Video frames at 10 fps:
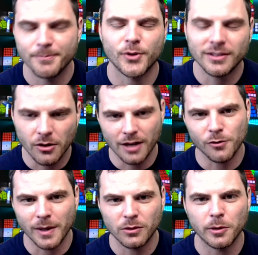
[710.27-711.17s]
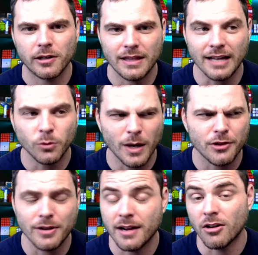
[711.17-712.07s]
So that's how giveaways work. That's why
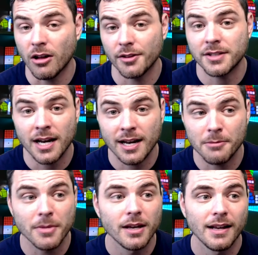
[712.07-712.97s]
they're not all the time.